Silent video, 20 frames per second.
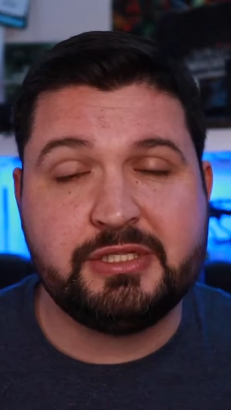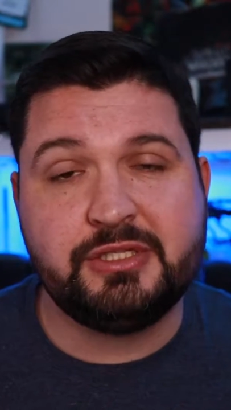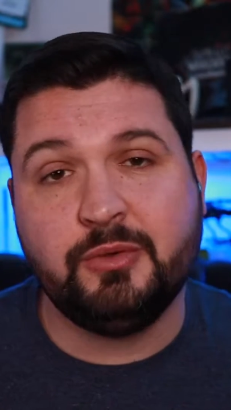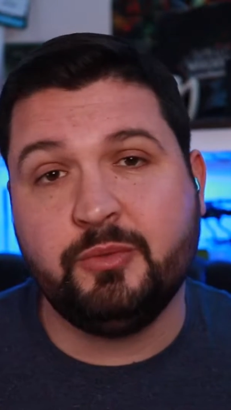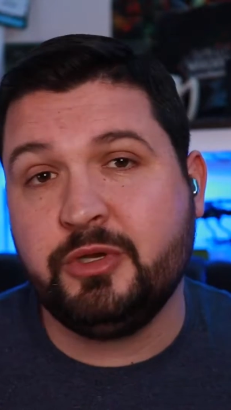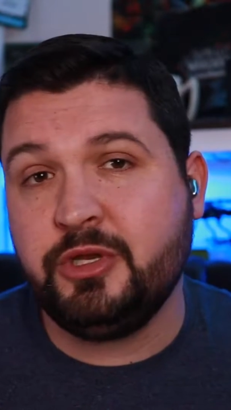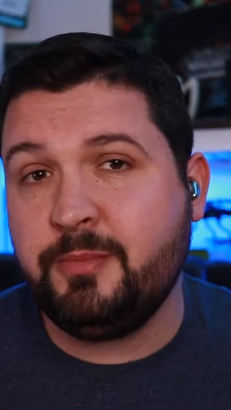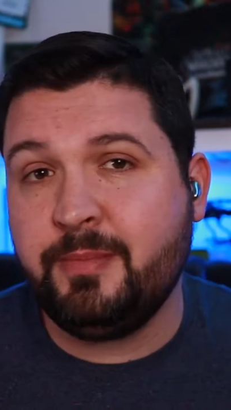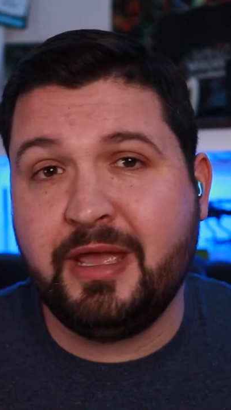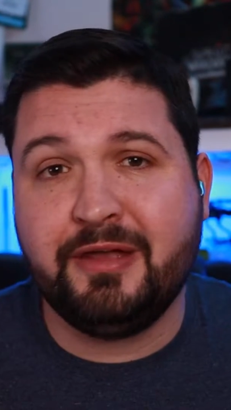So
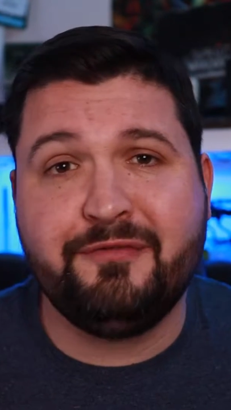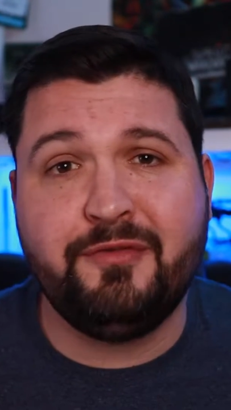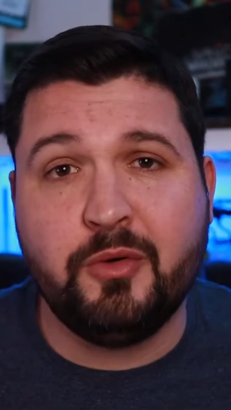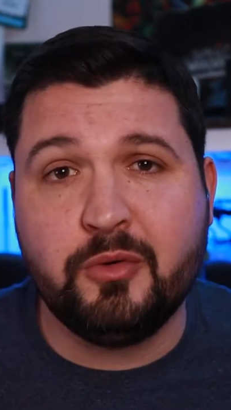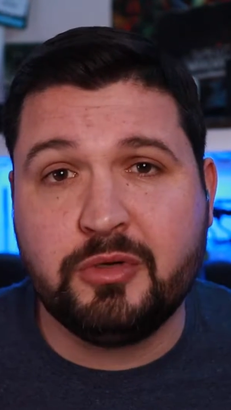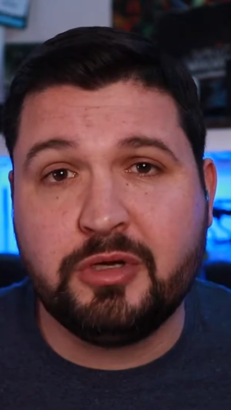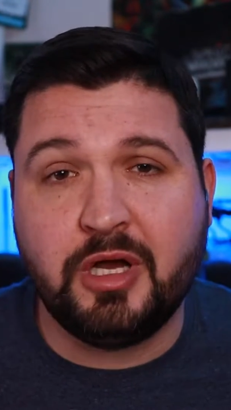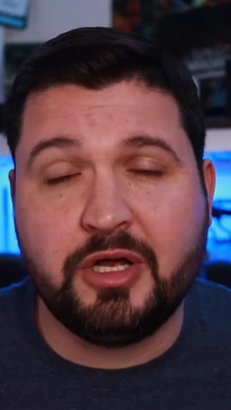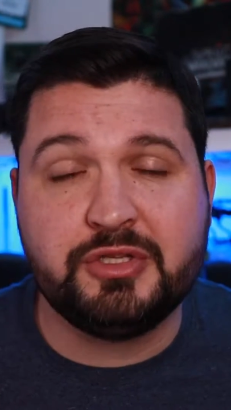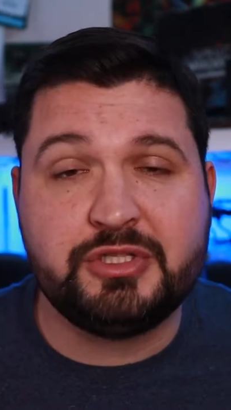when you make
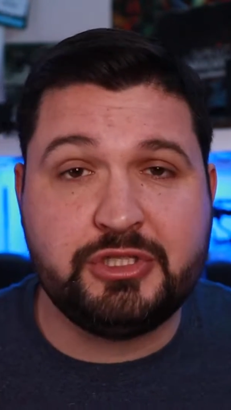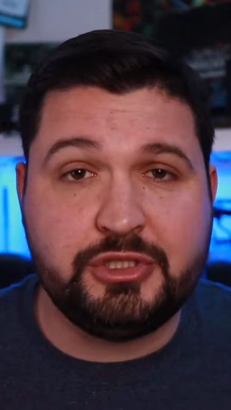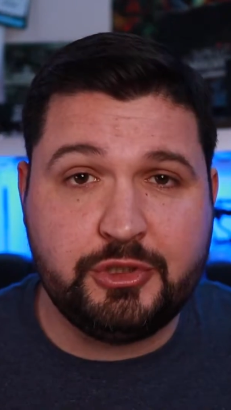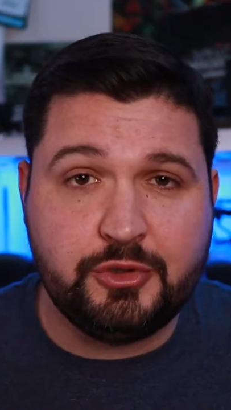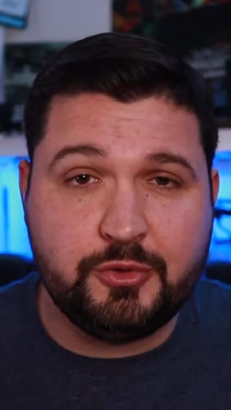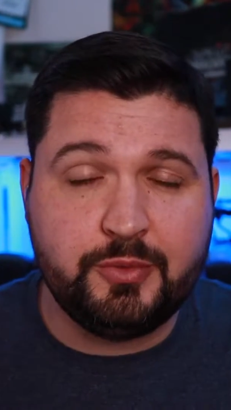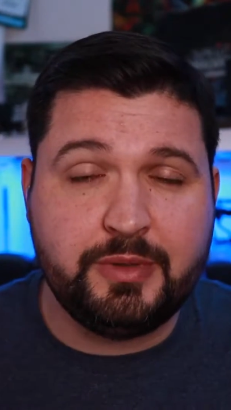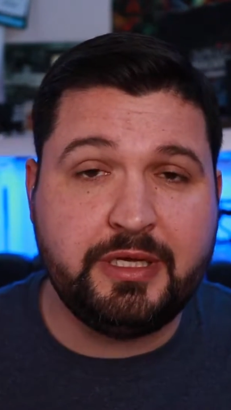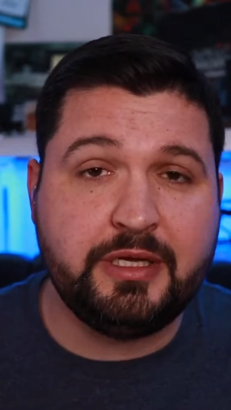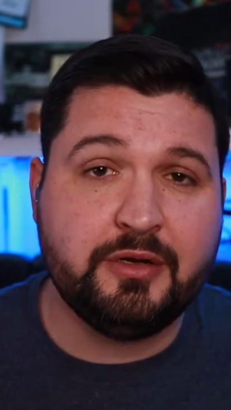phone calls,
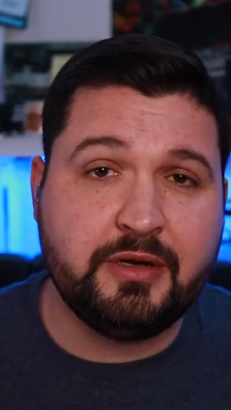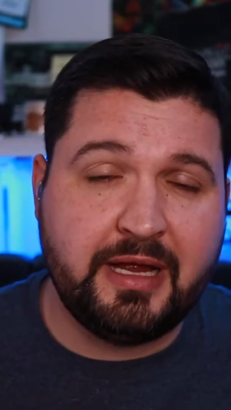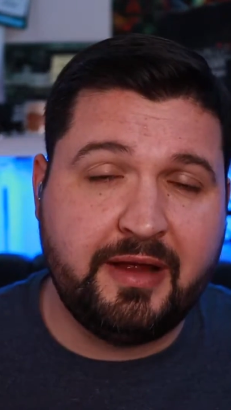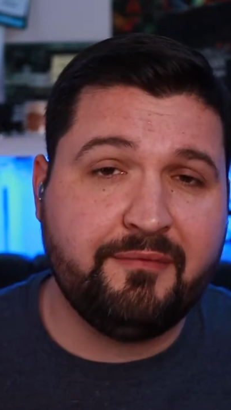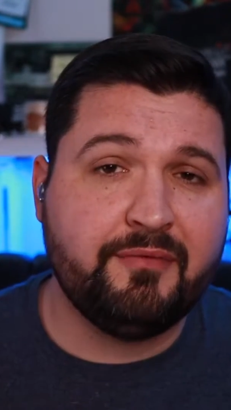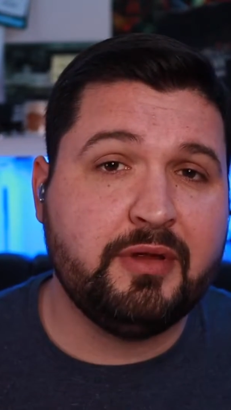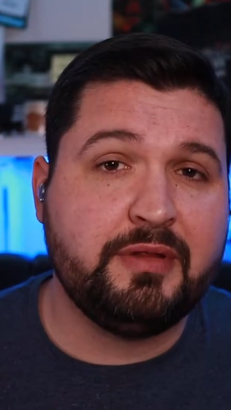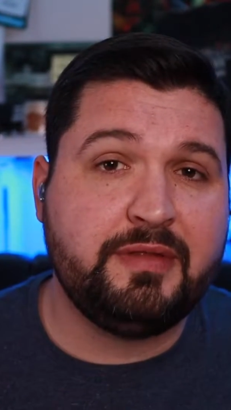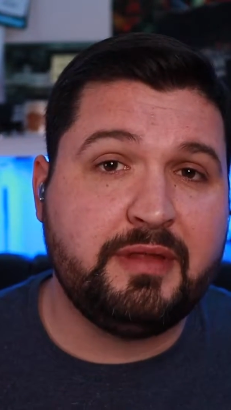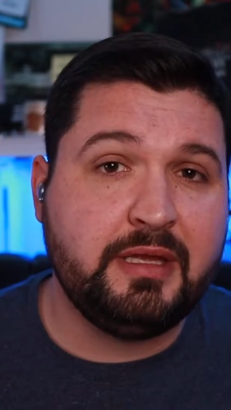you hear
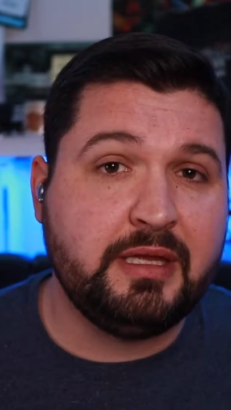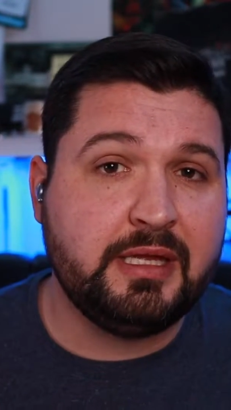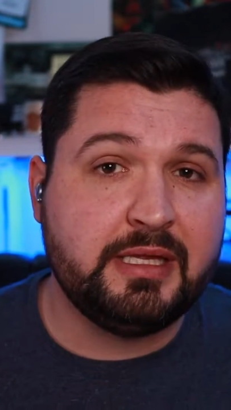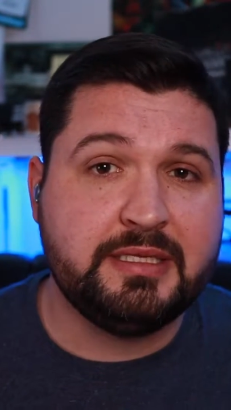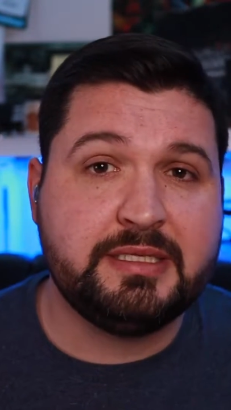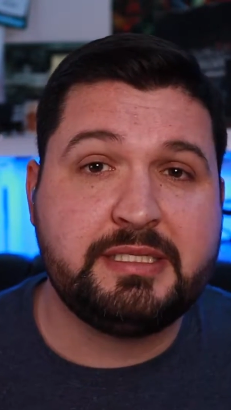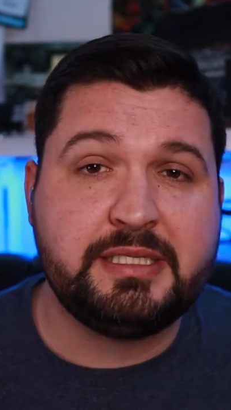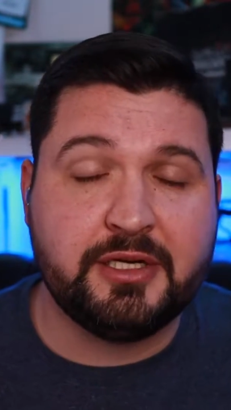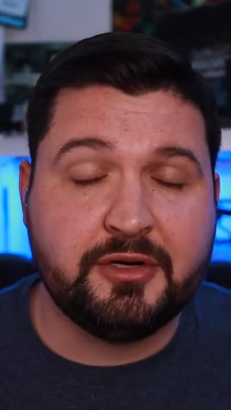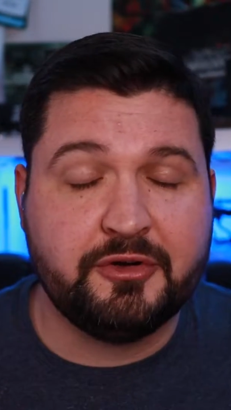everything
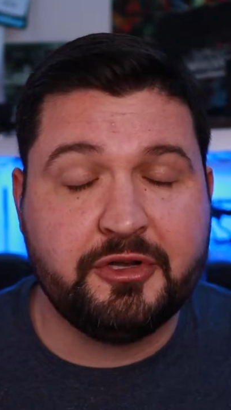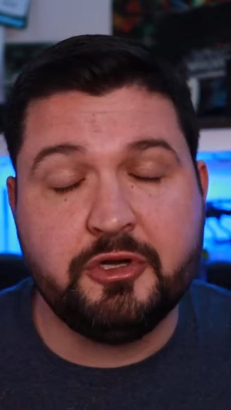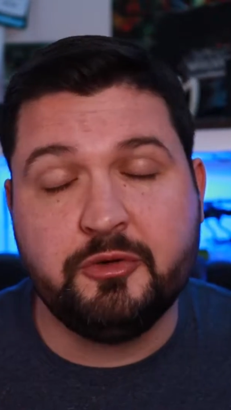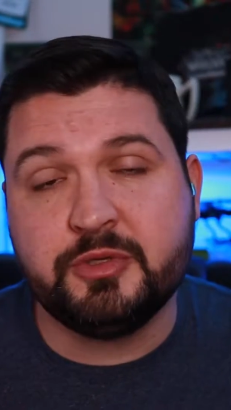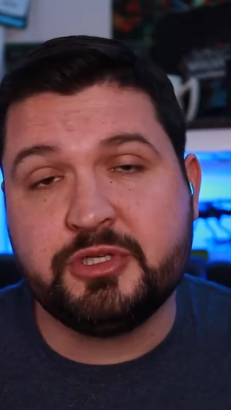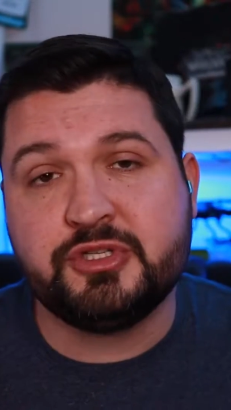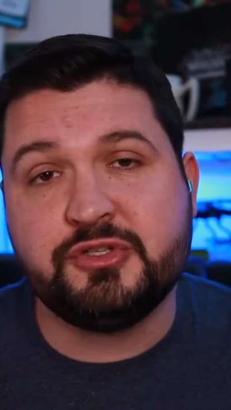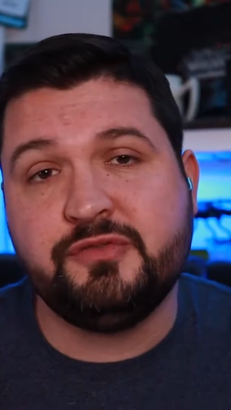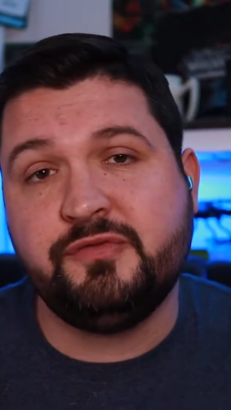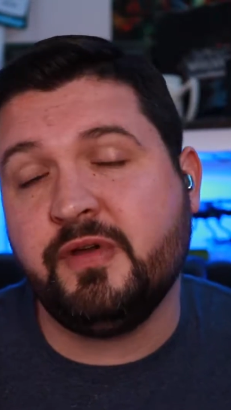in stereo,
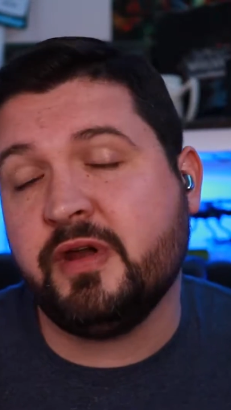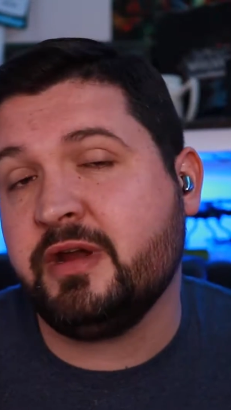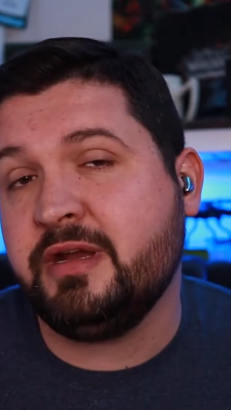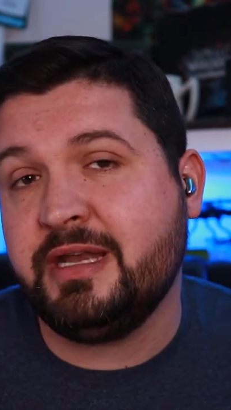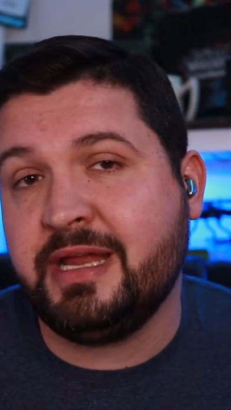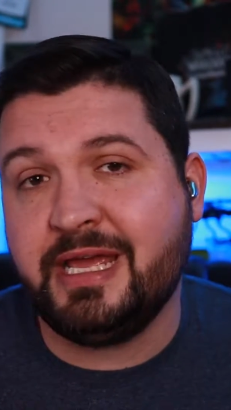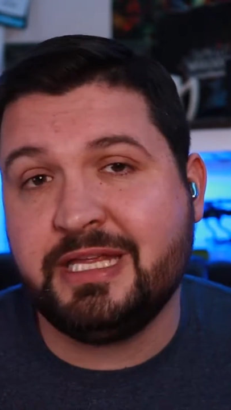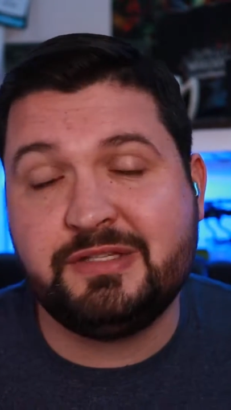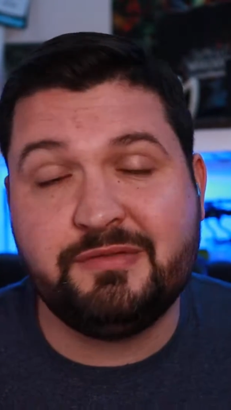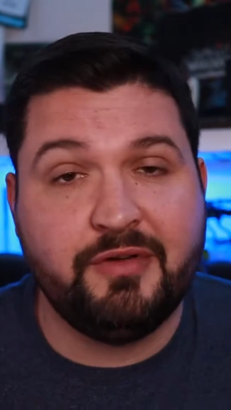which is very
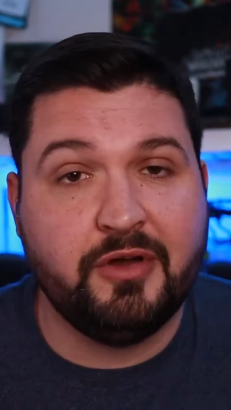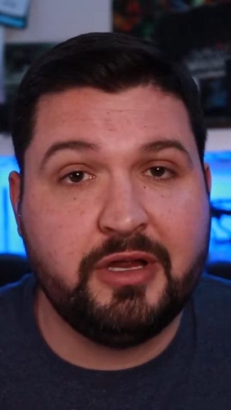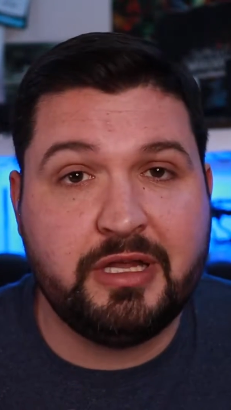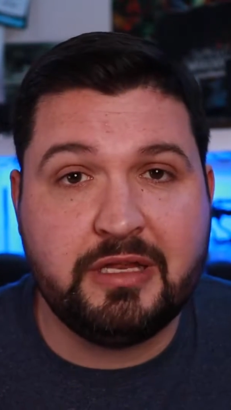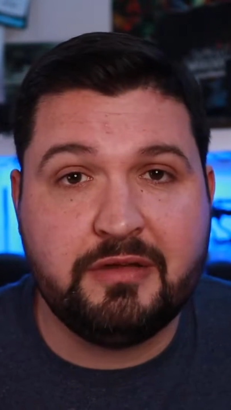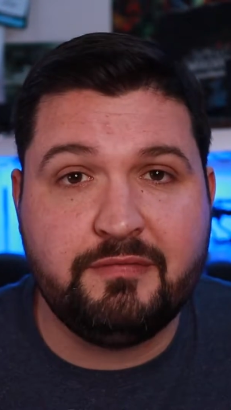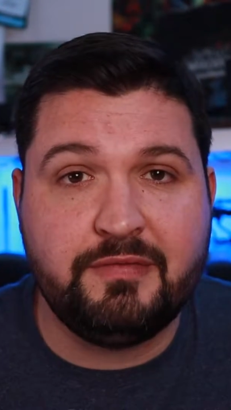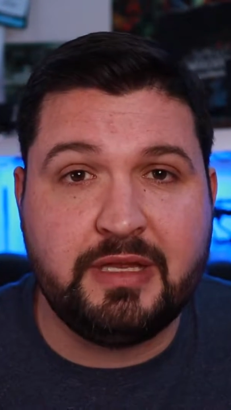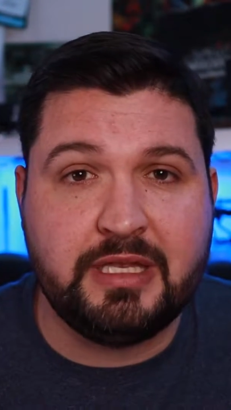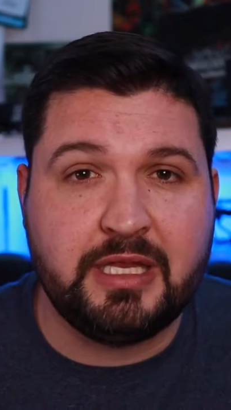nice, very
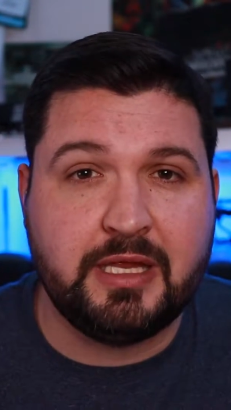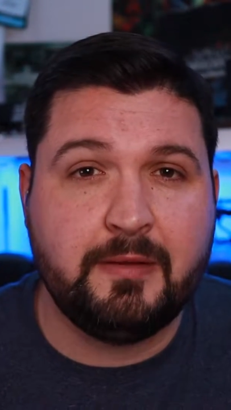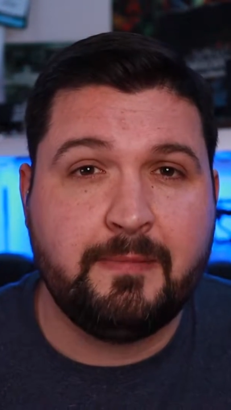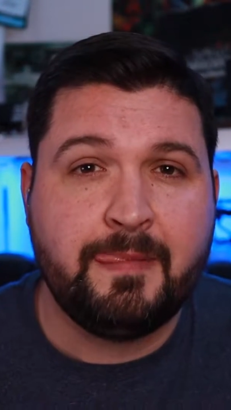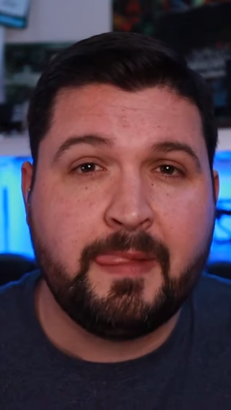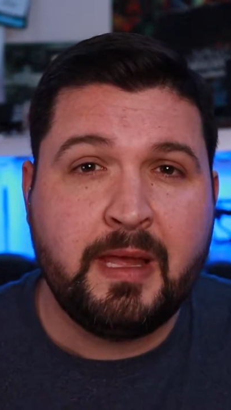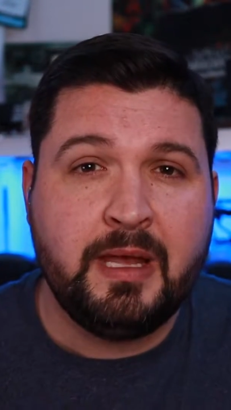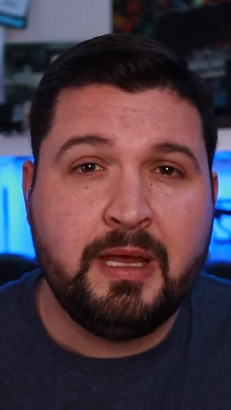convenient.